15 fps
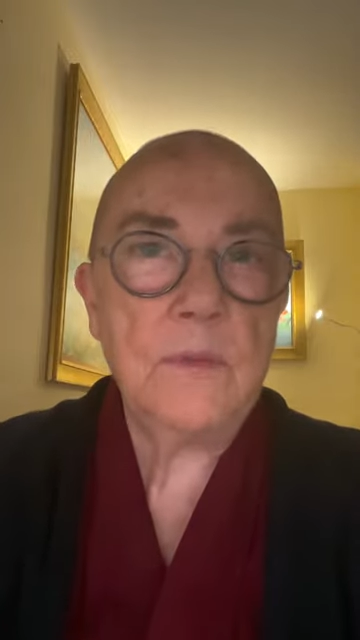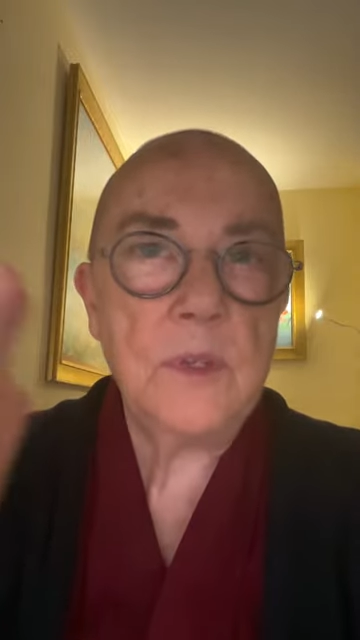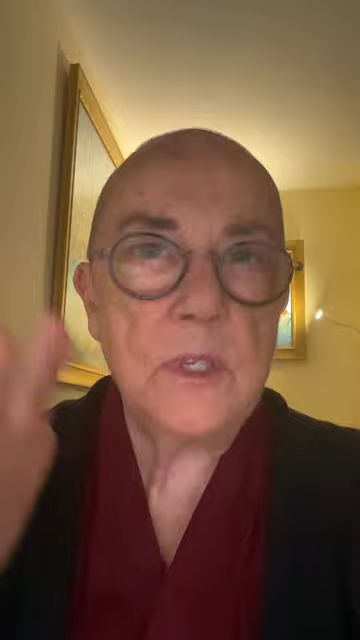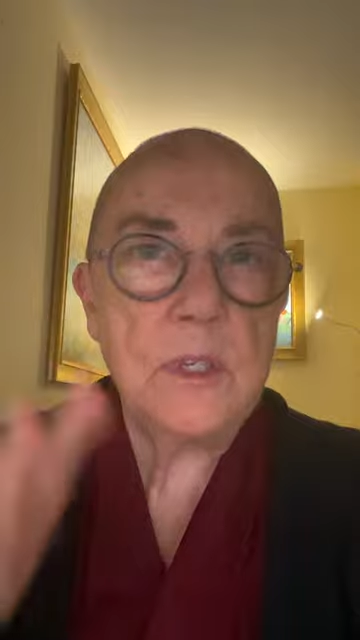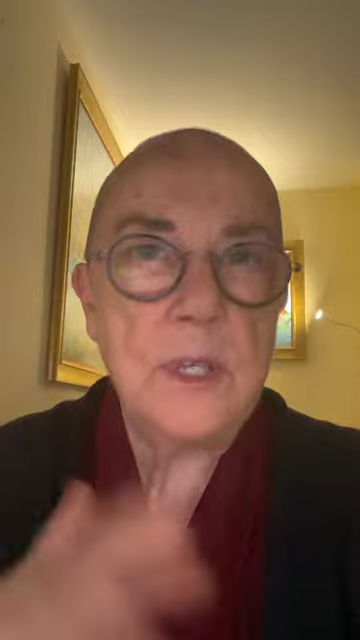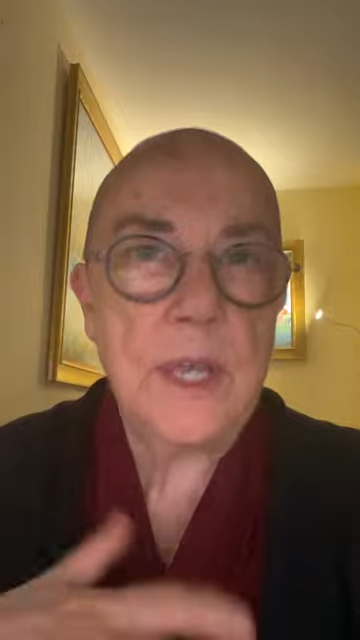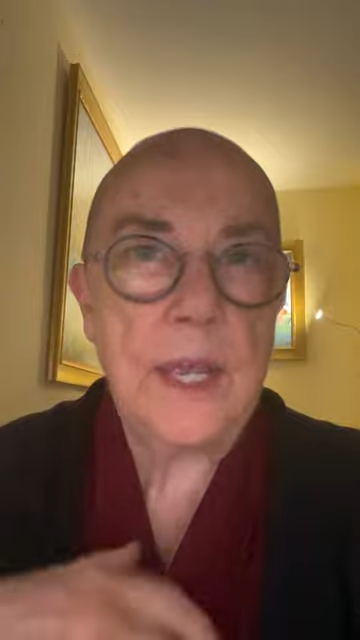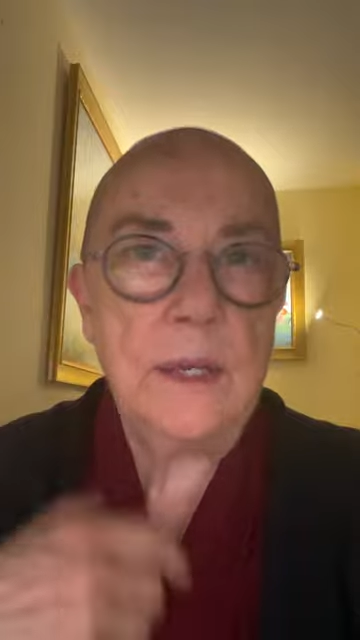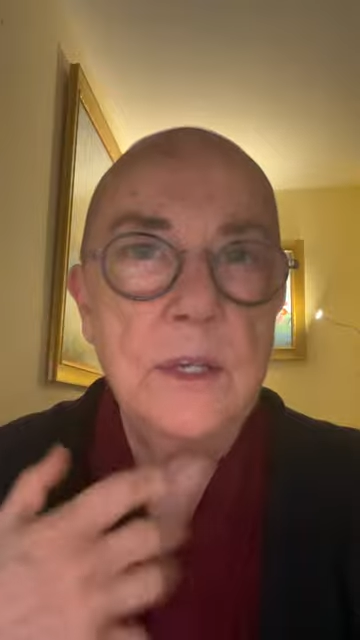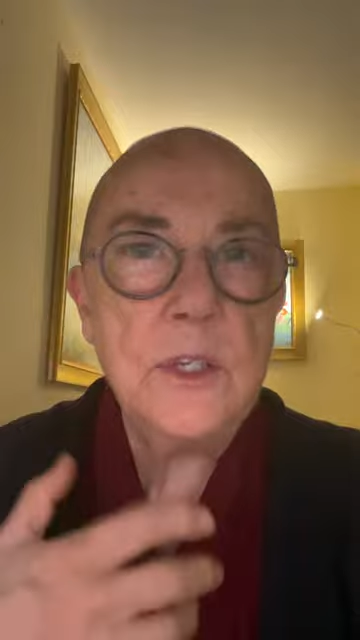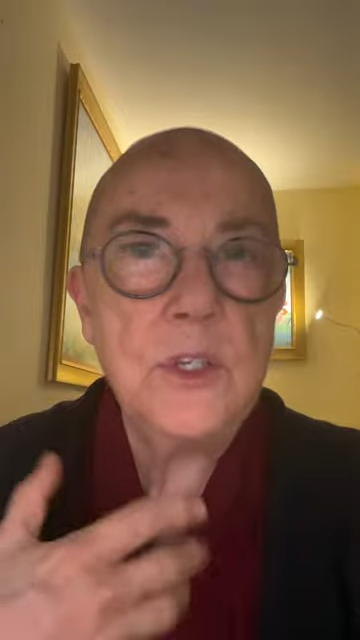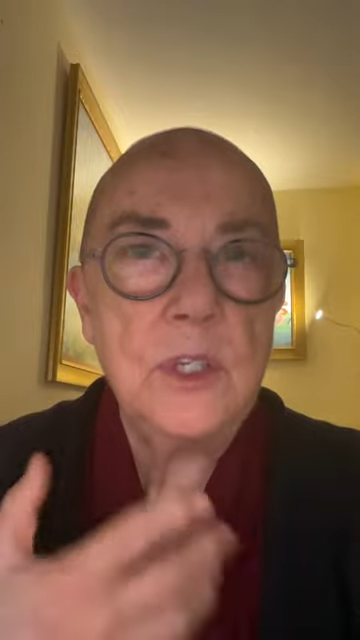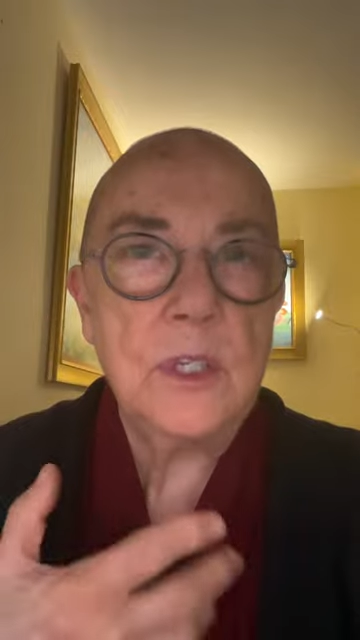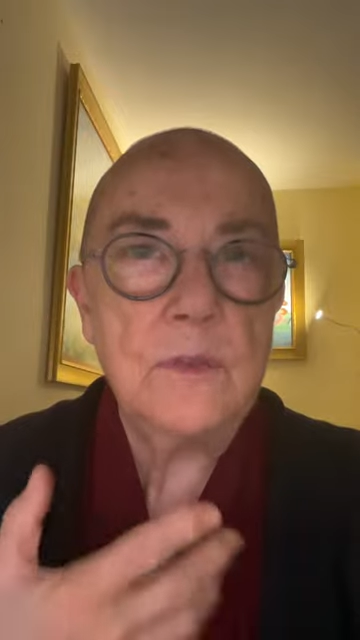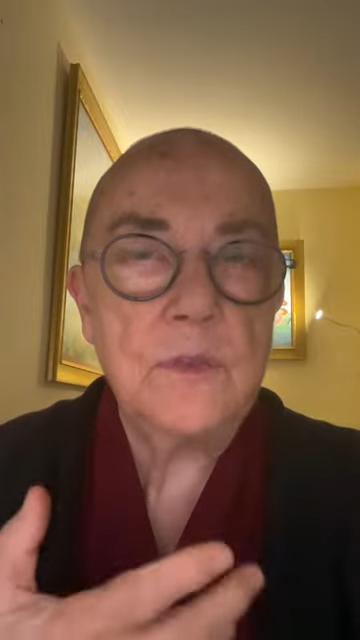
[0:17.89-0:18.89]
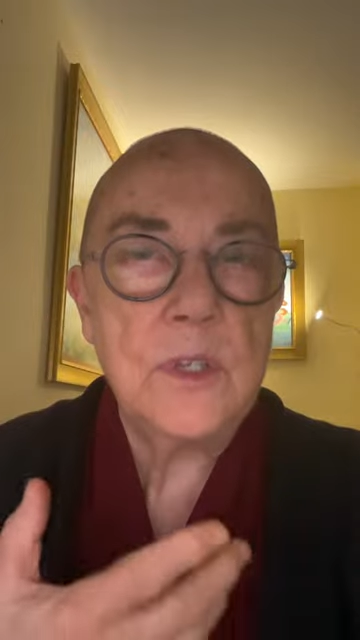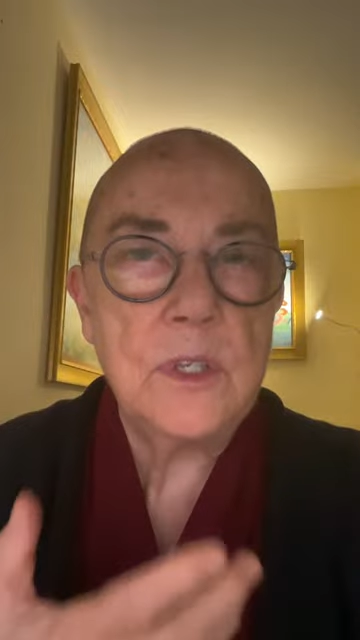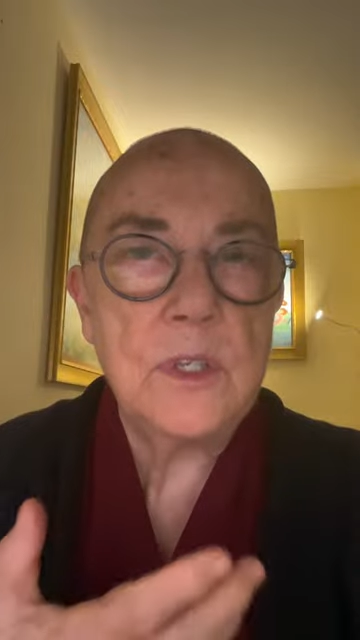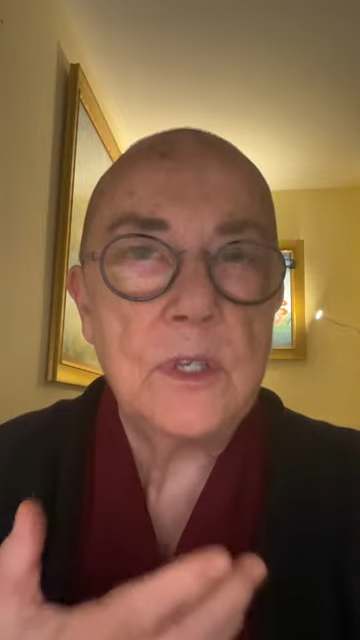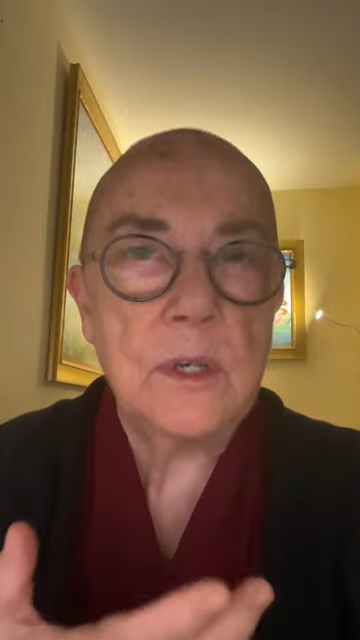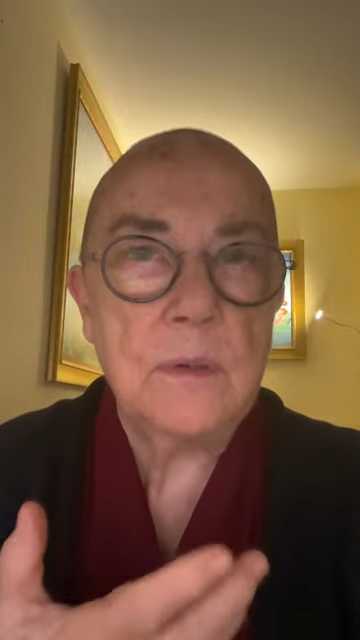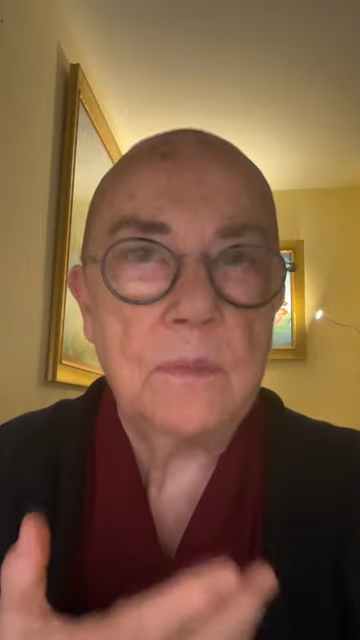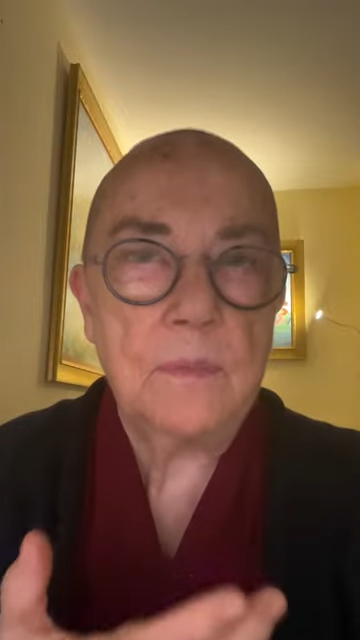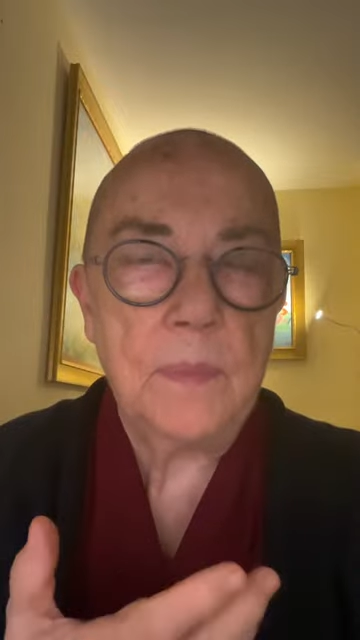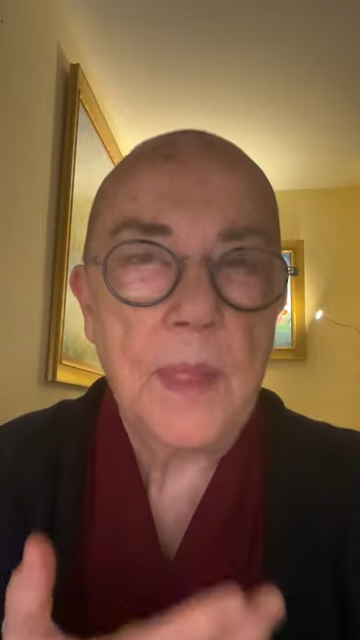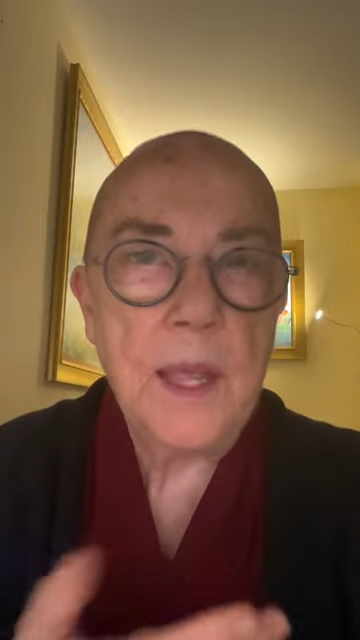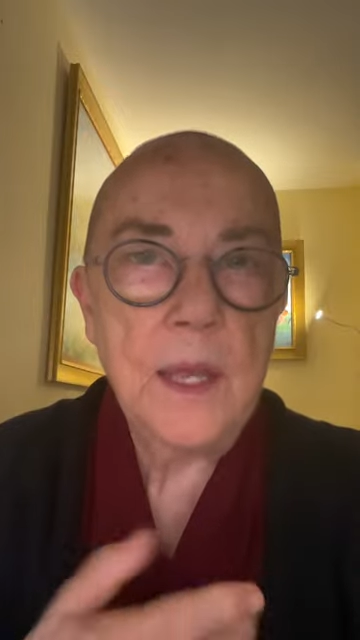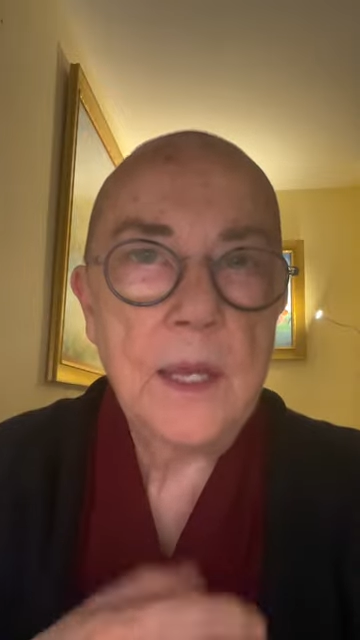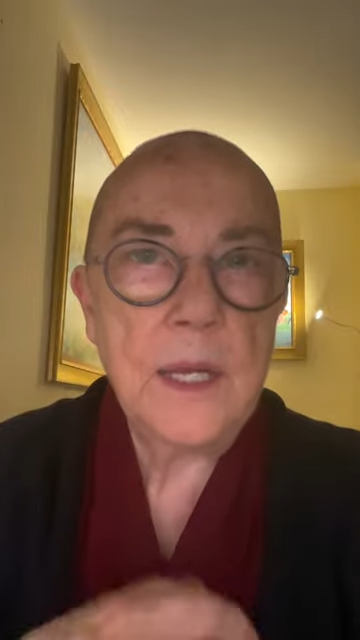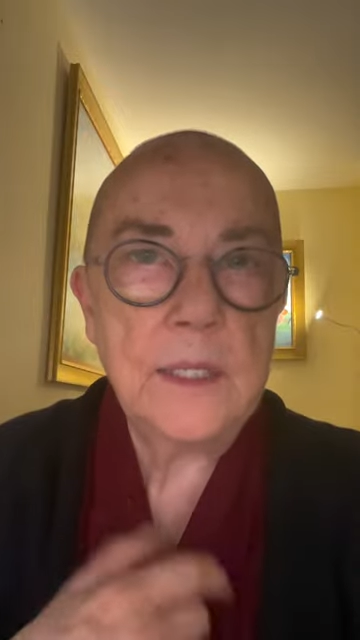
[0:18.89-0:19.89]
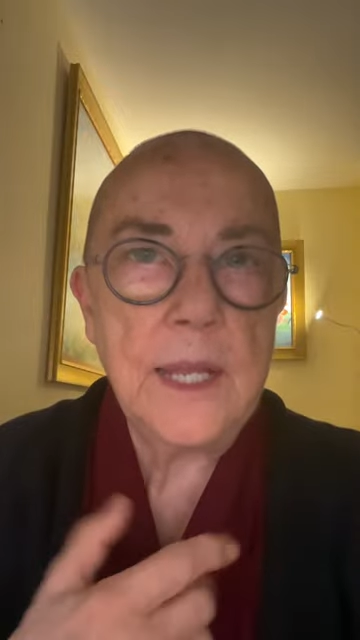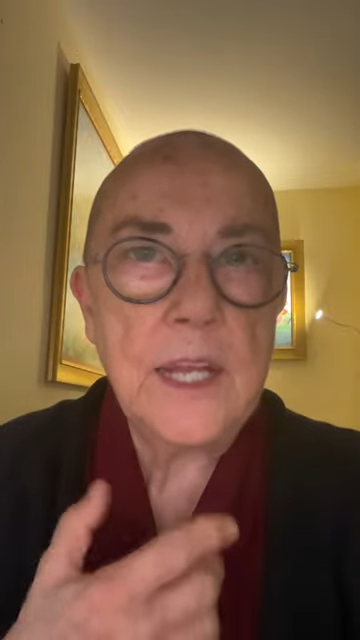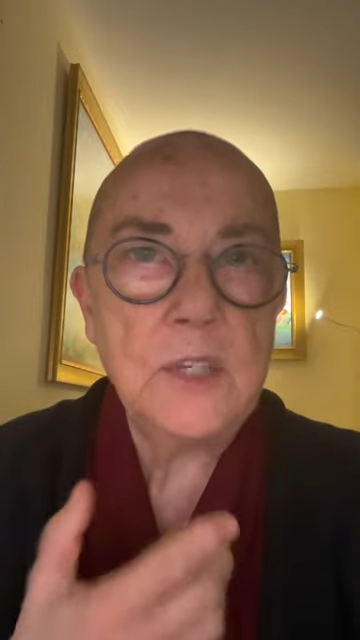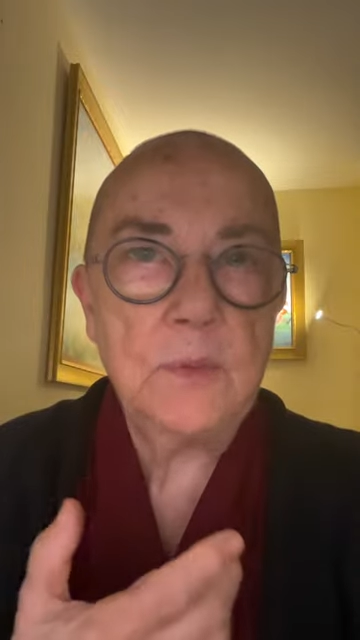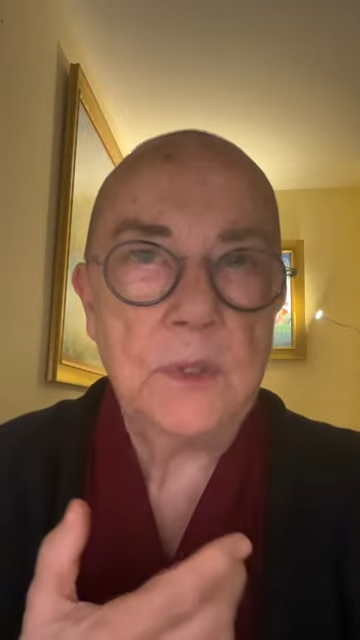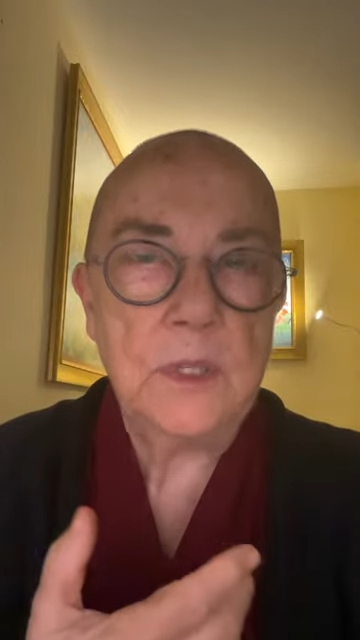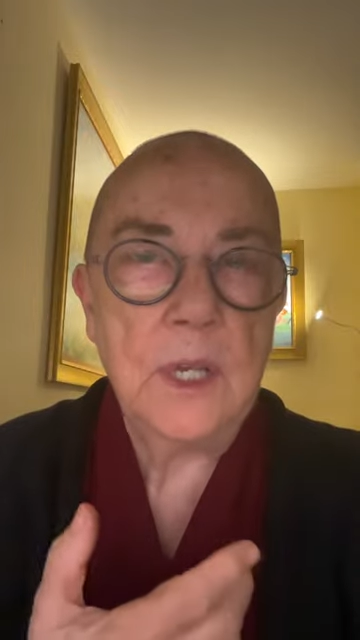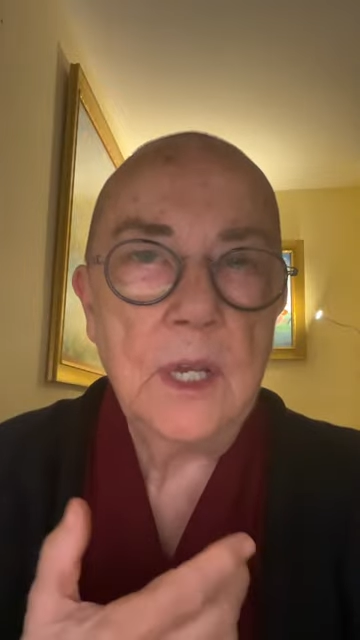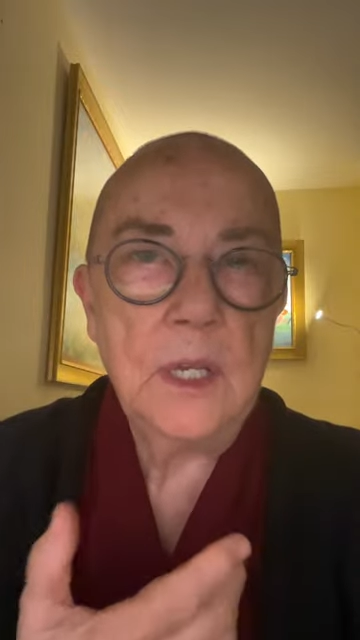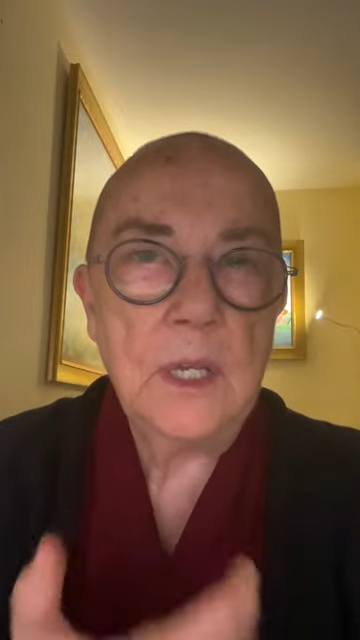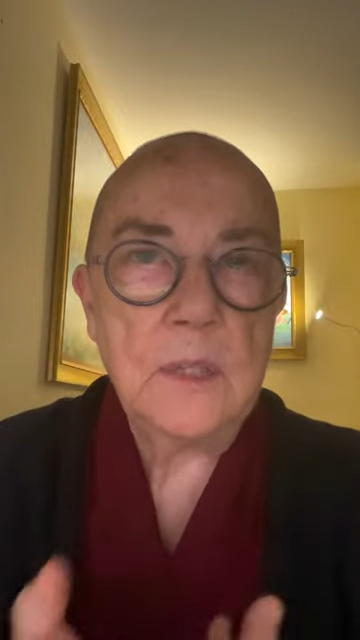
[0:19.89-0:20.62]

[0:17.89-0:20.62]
This is the energy of this um, attachment.